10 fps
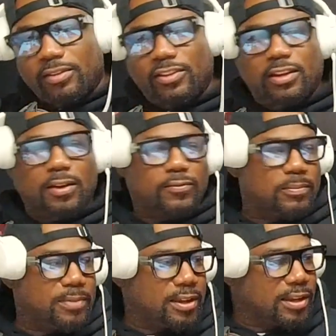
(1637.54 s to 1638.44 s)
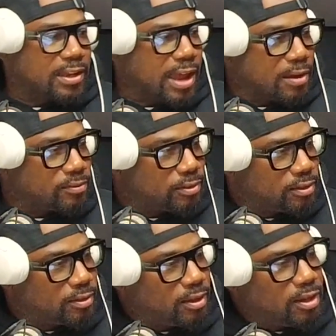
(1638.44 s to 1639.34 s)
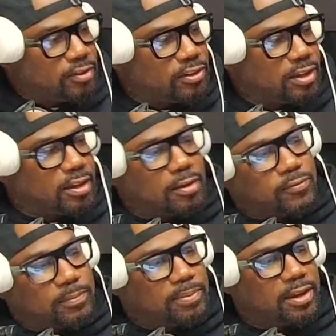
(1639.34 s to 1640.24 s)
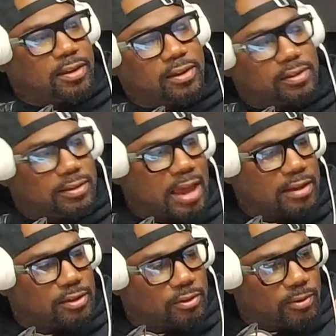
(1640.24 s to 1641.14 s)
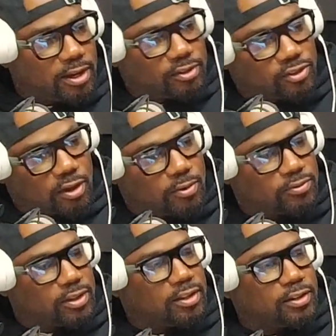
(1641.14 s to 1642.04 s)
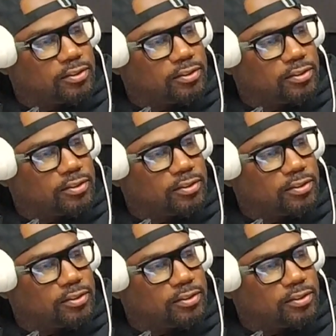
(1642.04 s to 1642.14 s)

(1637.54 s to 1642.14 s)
She come from being a counselor. She come from being under Dr. Greg Jones, and then